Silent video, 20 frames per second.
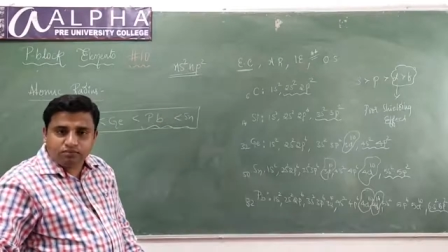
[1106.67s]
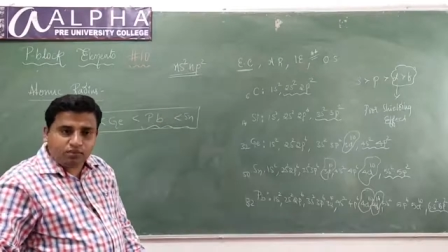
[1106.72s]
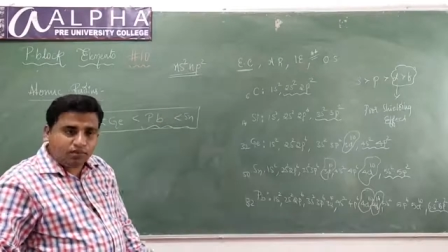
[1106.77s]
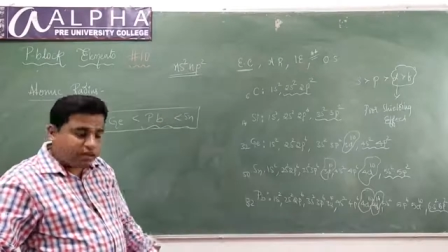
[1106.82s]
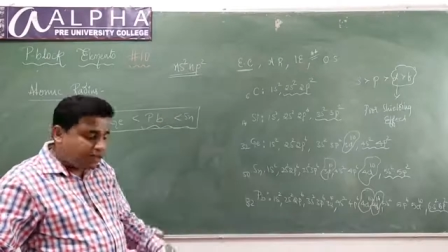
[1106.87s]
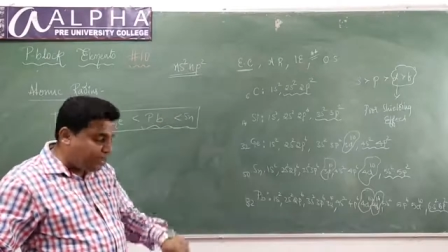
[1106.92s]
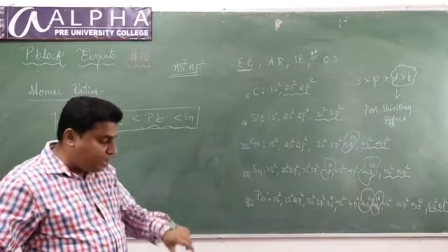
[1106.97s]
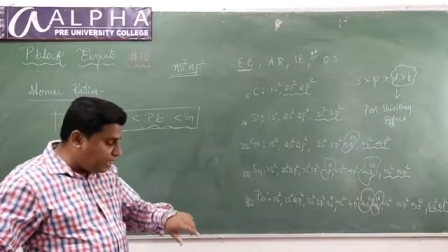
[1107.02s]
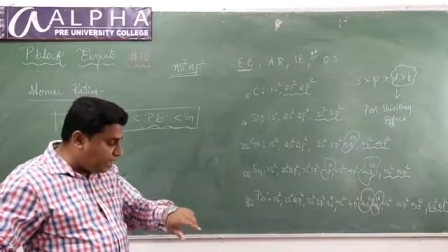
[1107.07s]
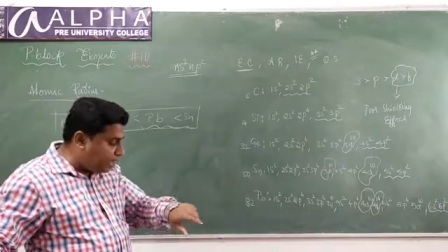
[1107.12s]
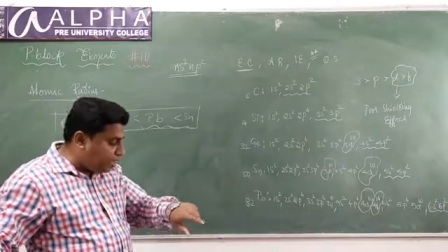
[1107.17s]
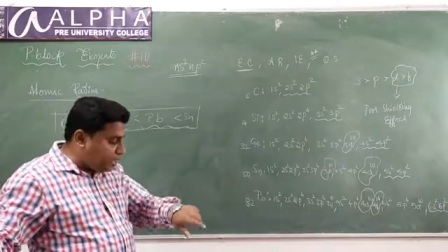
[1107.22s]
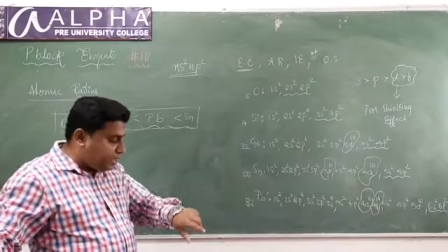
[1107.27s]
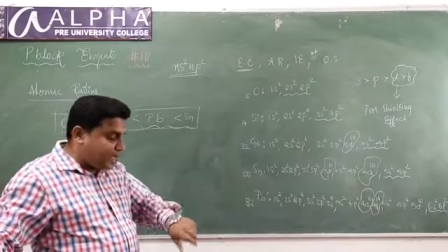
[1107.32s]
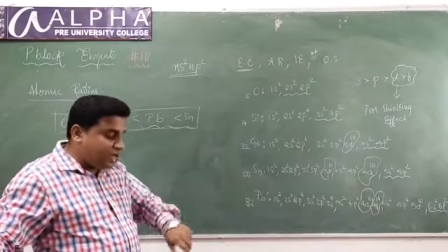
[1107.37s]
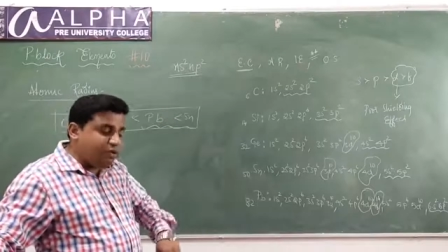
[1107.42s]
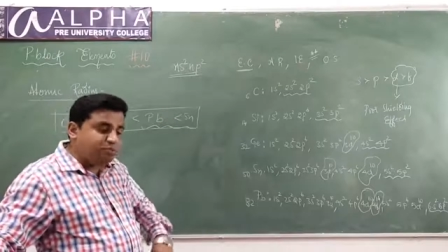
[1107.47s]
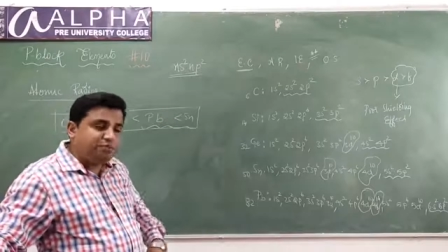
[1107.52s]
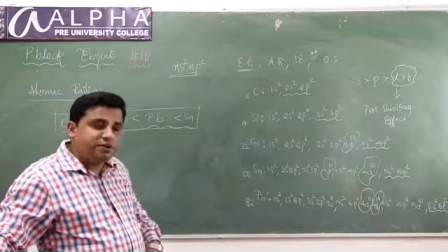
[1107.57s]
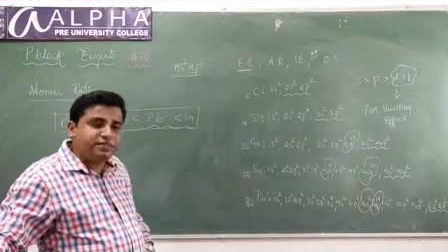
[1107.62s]
Yeah, can
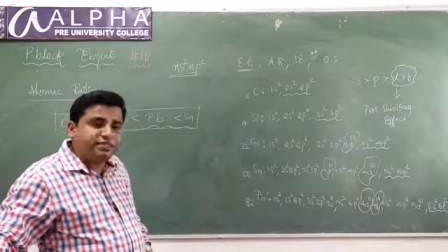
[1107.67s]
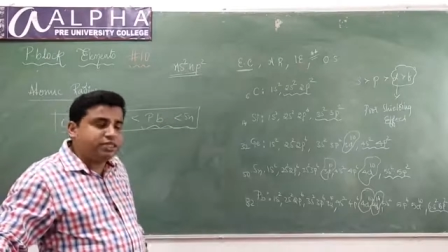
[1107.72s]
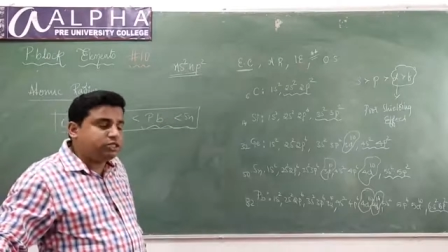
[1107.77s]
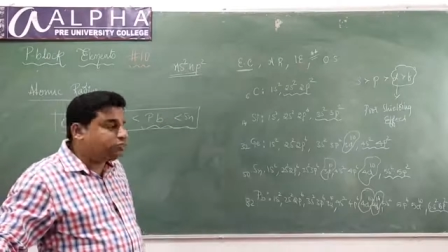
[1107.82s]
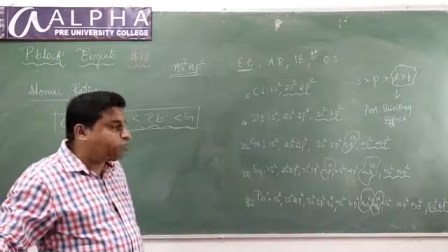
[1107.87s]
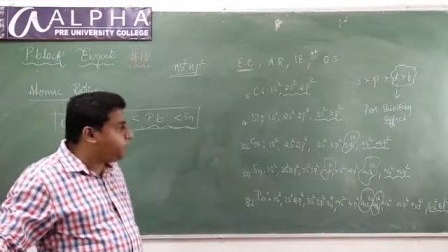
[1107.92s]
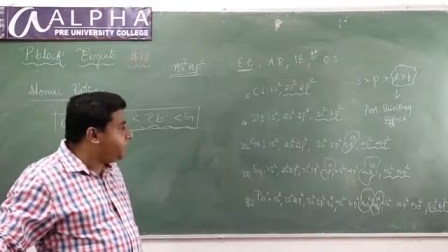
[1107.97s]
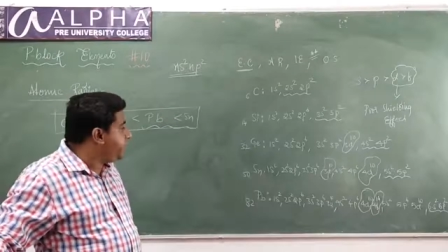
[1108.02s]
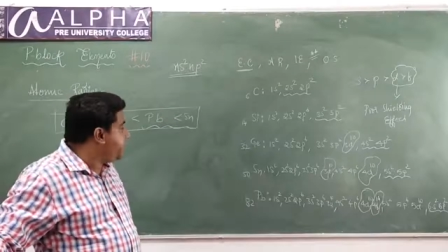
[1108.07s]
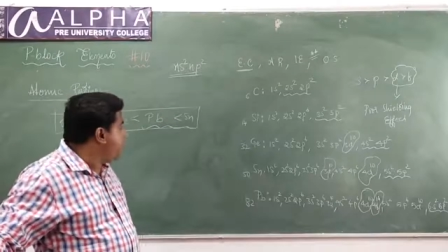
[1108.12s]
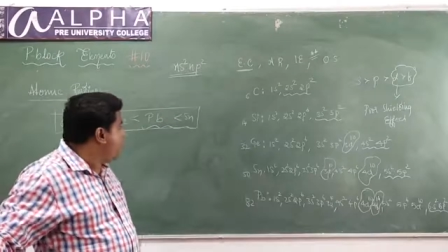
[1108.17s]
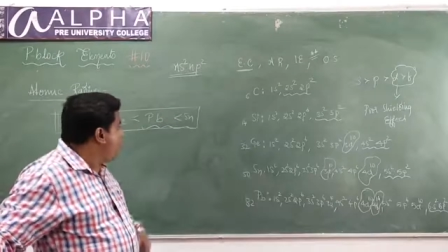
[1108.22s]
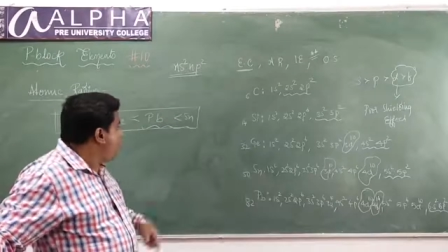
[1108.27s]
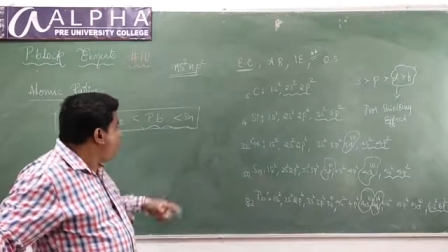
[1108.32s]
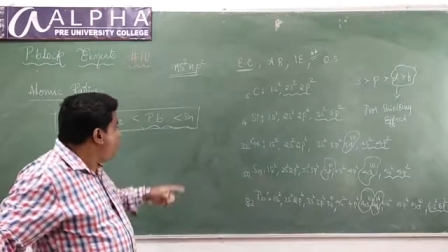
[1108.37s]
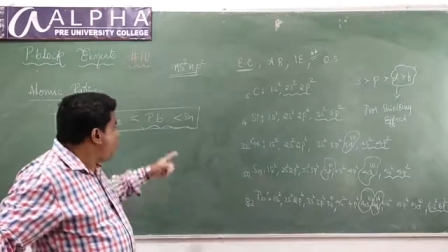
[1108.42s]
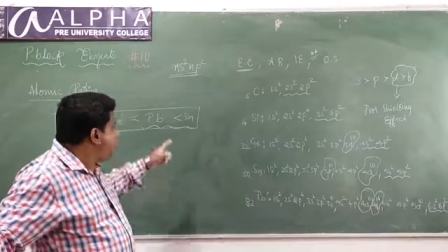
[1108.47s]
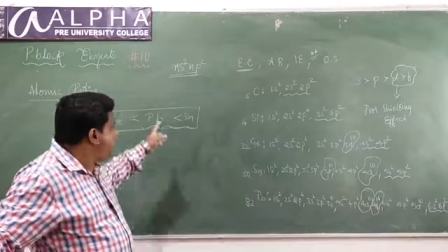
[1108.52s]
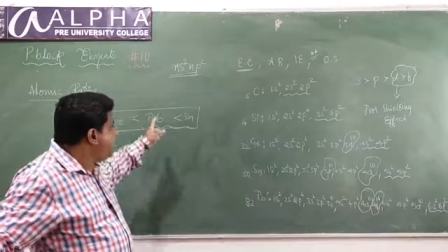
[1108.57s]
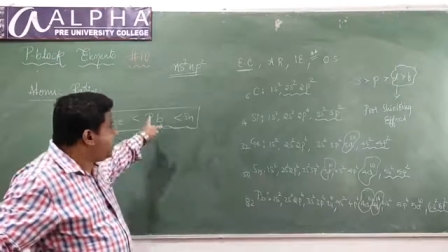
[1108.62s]
you please explain
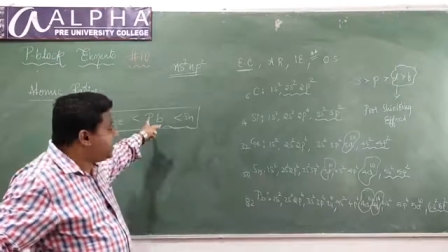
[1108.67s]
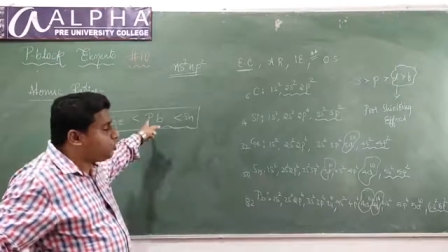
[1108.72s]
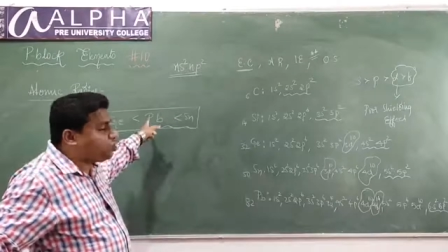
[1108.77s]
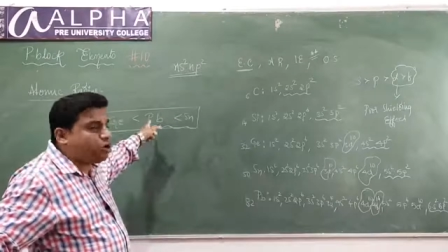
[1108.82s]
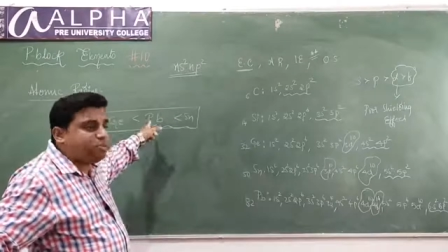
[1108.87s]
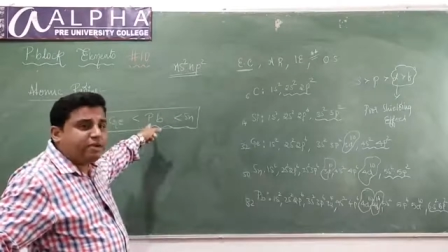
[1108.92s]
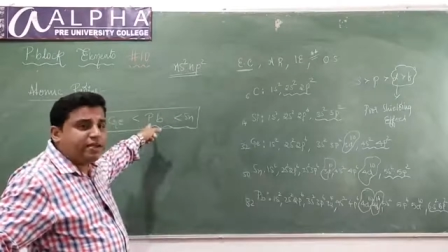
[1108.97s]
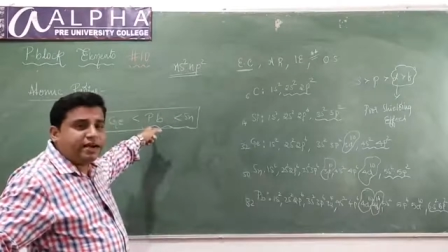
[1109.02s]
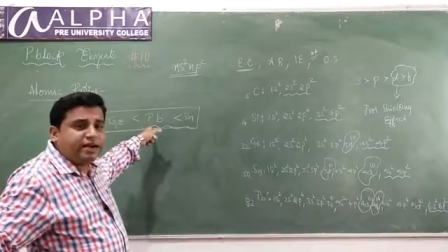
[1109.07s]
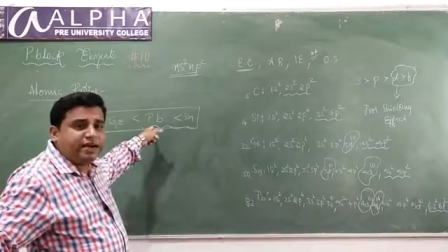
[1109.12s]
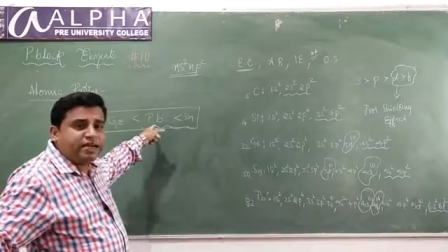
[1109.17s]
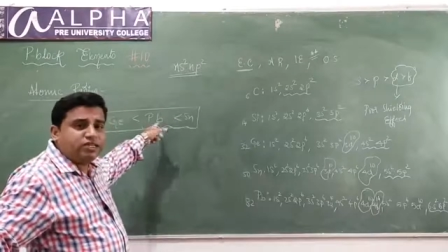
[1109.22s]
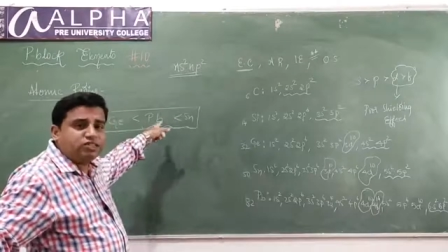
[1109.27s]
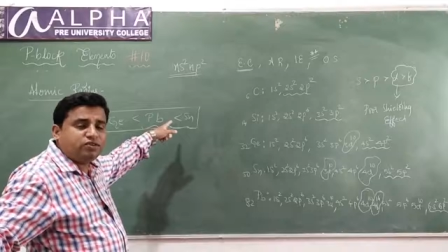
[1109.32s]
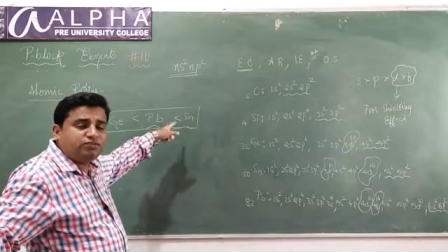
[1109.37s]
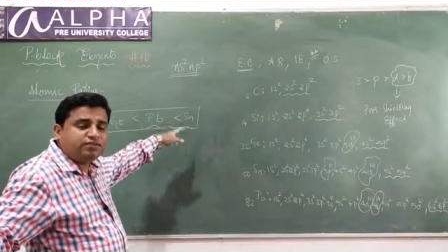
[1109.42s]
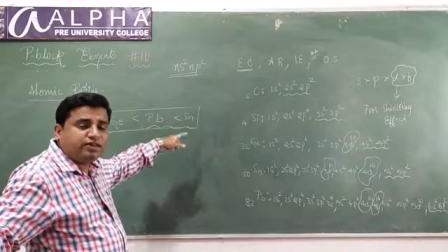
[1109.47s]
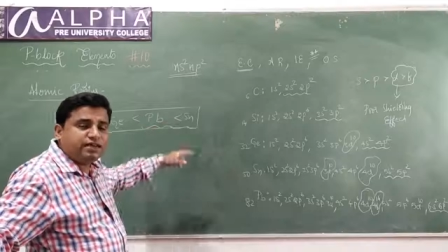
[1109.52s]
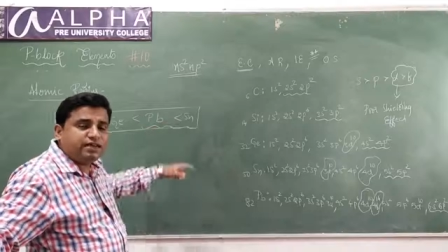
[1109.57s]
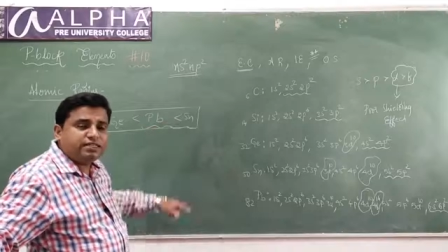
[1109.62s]
why the atomic radius of
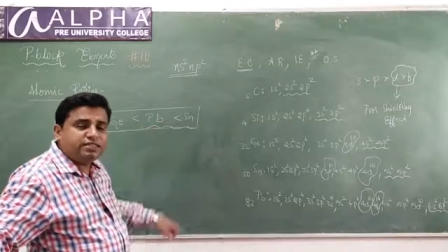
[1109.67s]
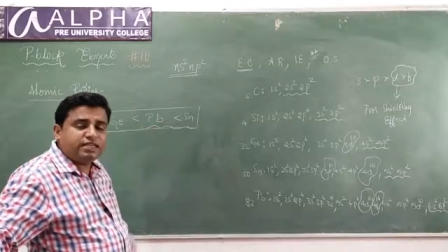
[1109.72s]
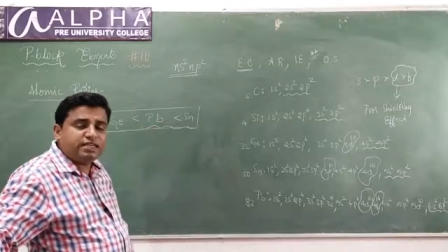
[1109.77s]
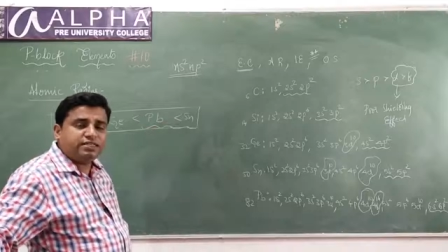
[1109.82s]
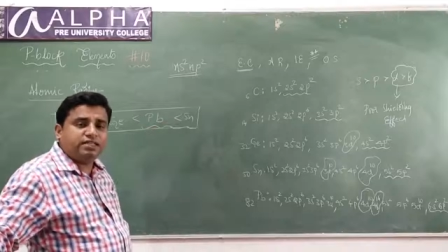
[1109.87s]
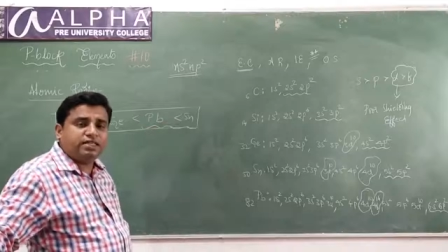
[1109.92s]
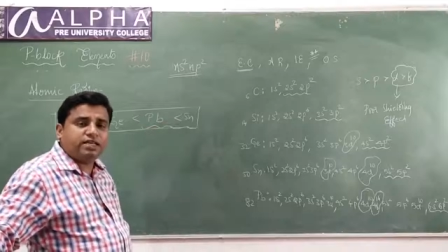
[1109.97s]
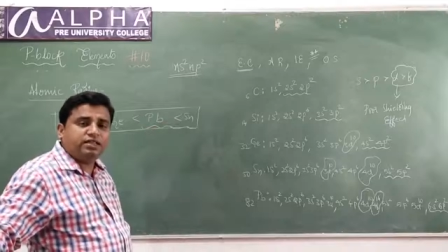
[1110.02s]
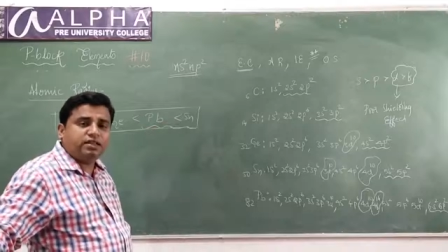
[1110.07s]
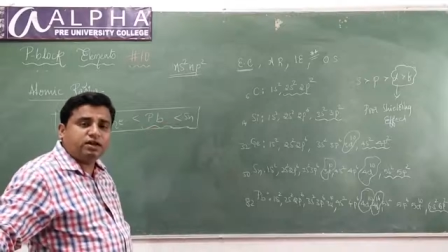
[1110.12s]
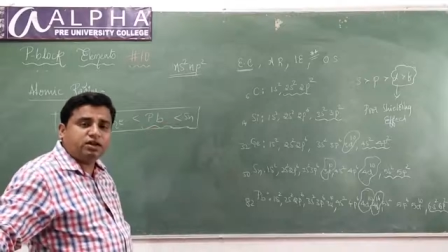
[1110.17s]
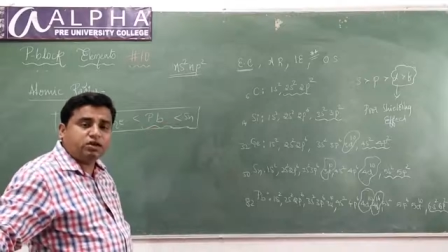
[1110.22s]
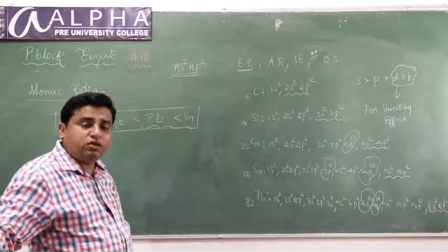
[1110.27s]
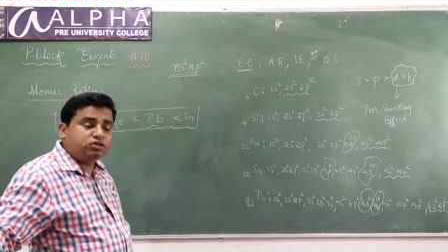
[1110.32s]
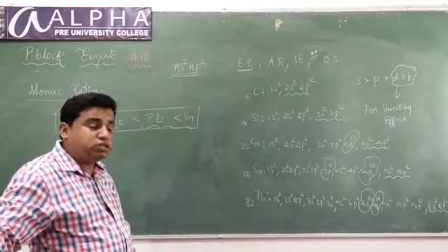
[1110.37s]
tin is less than that?